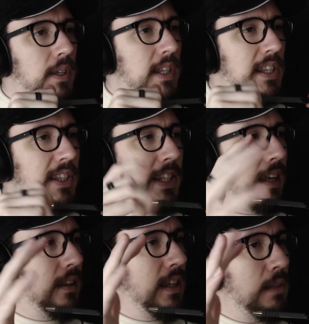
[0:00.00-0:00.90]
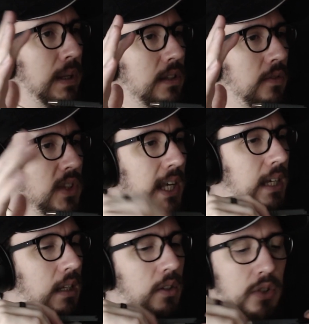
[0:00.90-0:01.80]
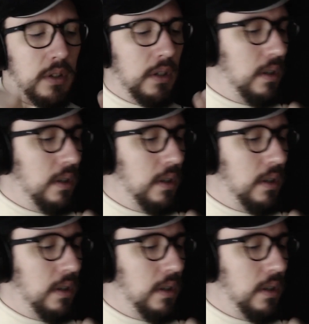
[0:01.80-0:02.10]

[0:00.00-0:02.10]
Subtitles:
because these bits of signage,